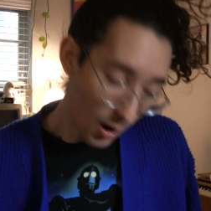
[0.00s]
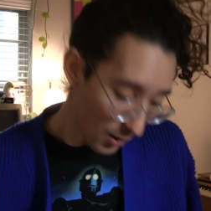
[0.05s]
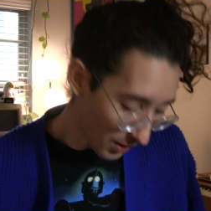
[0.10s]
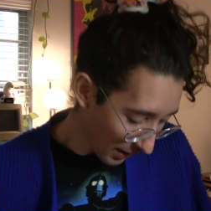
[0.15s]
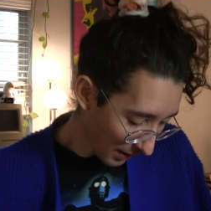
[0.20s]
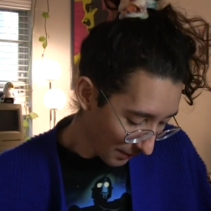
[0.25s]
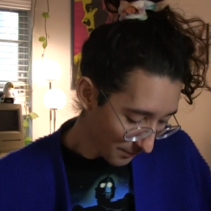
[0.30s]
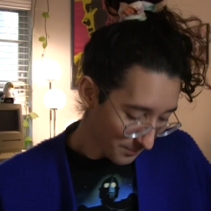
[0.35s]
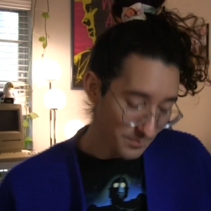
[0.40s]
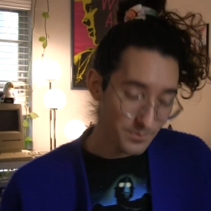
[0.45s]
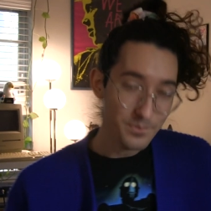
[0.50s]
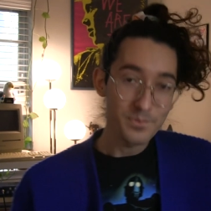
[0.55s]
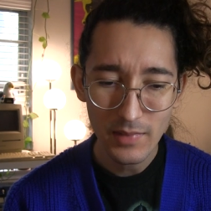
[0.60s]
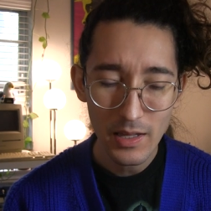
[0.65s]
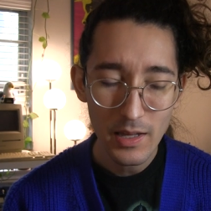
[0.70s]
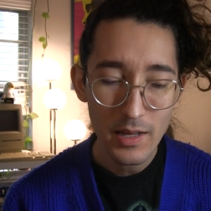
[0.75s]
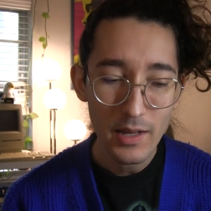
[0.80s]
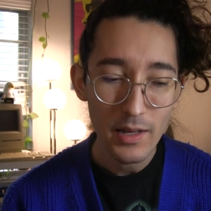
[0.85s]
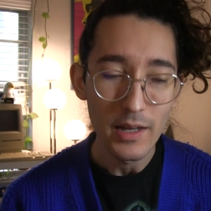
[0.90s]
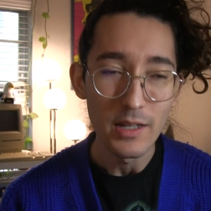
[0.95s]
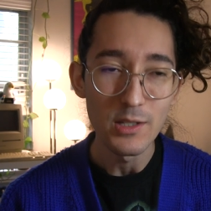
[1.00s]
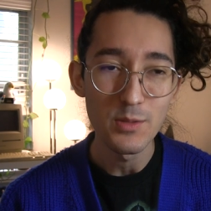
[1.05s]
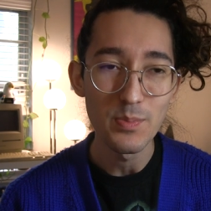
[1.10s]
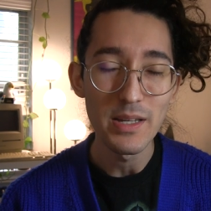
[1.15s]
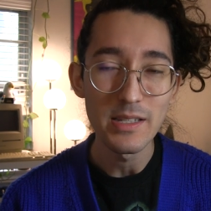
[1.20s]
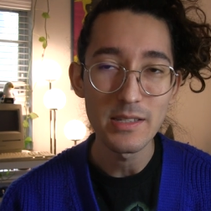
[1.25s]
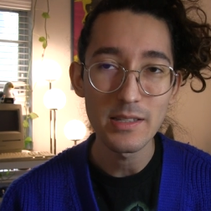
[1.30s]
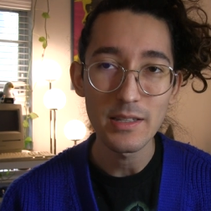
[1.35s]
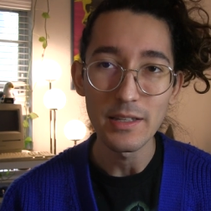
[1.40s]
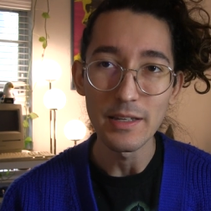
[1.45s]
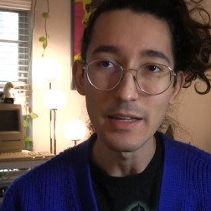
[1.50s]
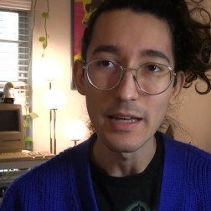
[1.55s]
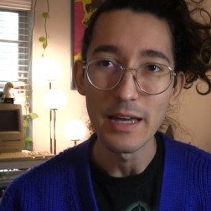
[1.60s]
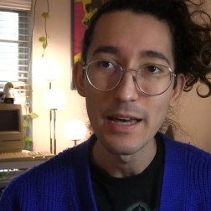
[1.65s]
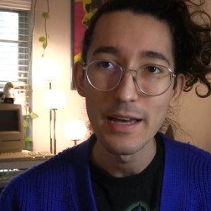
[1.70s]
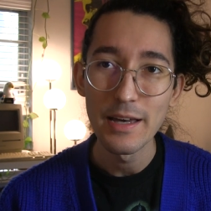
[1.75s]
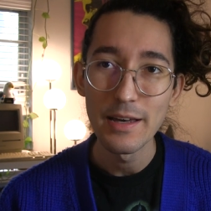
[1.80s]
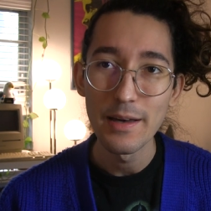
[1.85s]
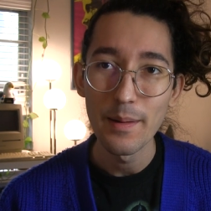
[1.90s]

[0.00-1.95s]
okay, it's basically